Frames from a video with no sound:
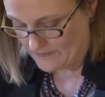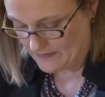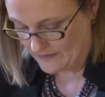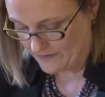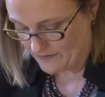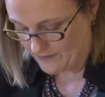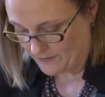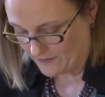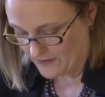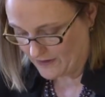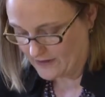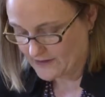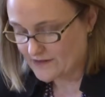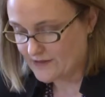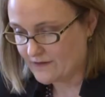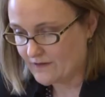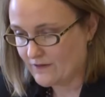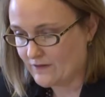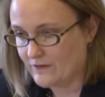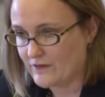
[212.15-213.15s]
authority
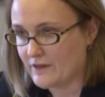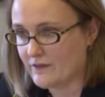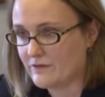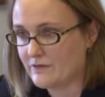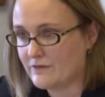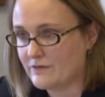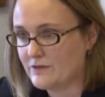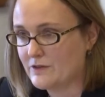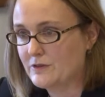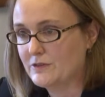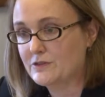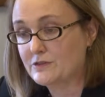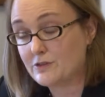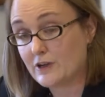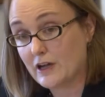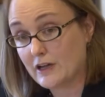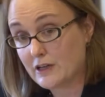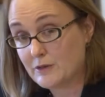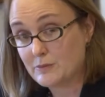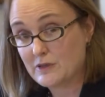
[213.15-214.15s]
to the Food and
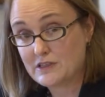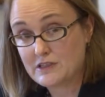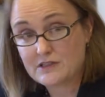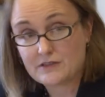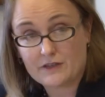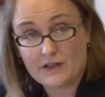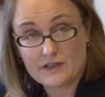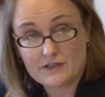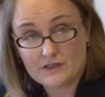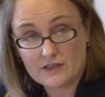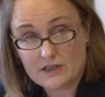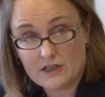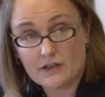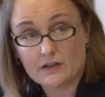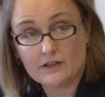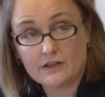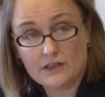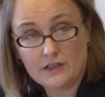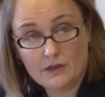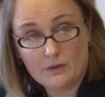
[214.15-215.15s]
Drug Administration
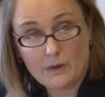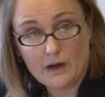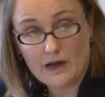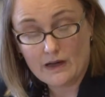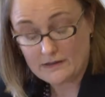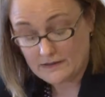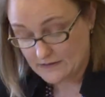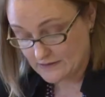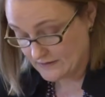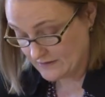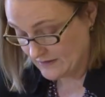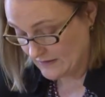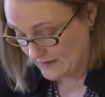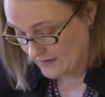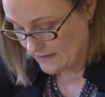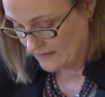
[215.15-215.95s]
here in the U.S.